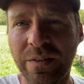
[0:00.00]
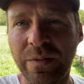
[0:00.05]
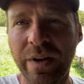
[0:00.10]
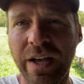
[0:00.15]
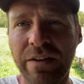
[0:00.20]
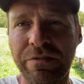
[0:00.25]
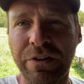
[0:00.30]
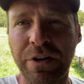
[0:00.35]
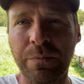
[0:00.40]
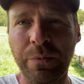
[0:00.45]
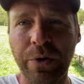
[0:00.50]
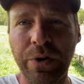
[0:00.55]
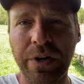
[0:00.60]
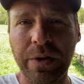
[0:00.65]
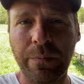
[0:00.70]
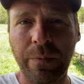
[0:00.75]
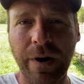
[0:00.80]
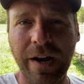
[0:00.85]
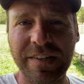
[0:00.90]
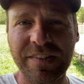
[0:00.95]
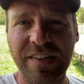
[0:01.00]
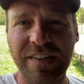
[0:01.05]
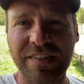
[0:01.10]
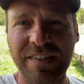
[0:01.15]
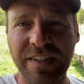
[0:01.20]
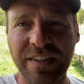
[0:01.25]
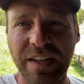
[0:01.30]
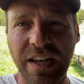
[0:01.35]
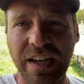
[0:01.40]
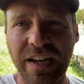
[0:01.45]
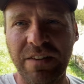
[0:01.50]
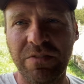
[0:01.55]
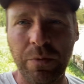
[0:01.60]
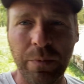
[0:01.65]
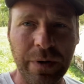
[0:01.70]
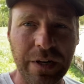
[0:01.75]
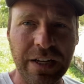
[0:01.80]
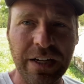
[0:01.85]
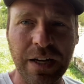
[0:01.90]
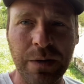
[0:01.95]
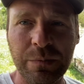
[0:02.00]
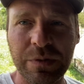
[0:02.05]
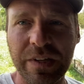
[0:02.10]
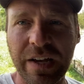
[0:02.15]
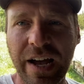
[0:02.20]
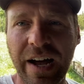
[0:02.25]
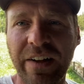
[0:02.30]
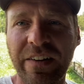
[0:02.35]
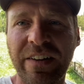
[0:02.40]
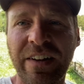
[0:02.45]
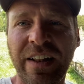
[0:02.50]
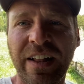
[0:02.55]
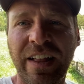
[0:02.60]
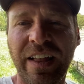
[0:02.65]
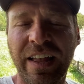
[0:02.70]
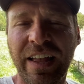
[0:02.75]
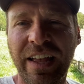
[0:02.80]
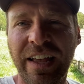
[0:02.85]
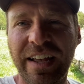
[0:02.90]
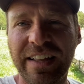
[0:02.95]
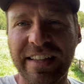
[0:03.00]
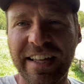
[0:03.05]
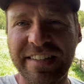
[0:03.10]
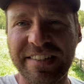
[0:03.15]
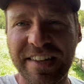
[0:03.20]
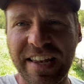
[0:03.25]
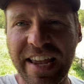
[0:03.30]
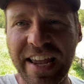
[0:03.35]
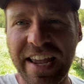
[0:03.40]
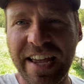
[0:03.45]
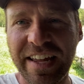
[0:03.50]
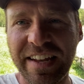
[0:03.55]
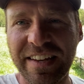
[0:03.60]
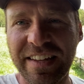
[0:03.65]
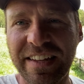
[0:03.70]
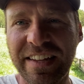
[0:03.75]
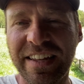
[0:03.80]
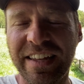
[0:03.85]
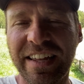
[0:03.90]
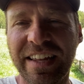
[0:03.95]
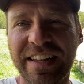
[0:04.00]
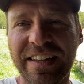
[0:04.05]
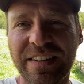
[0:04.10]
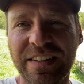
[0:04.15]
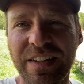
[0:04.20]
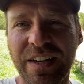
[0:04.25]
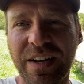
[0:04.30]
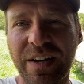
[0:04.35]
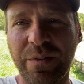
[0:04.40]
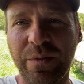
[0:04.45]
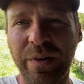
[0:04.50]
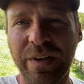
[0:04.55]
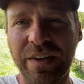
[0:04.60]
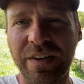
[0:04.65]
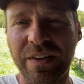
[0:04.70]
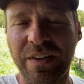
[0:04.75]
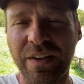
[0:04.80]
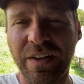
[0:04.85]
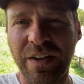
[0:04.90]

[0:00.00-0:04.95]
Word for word: We have a community processing day. Everybody comes out, lends a hand, and uh, we